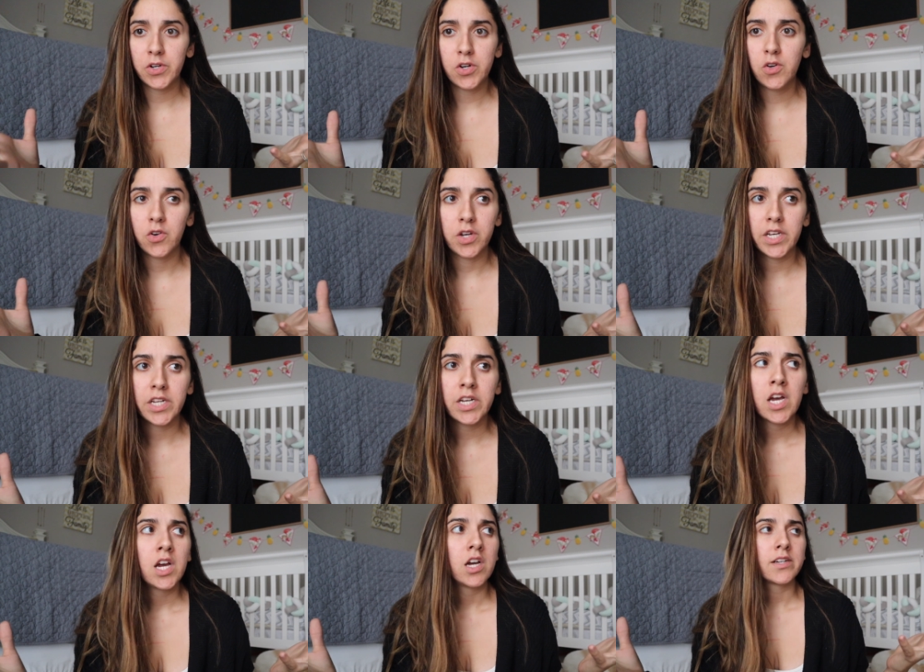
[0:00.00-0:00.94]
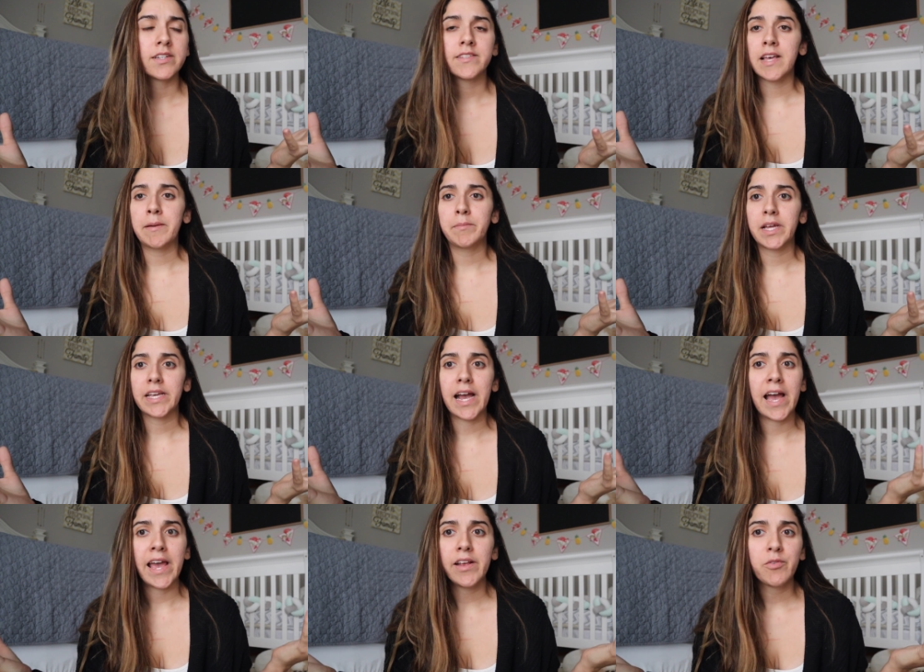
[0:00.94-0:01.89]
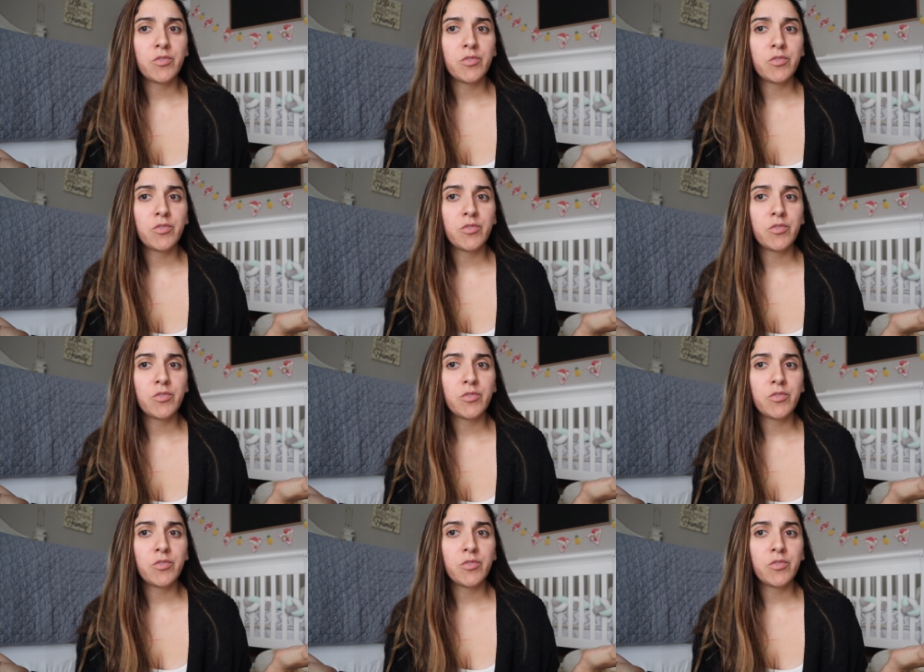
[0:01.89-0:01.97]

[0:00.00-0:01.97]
annoying because I'm like, I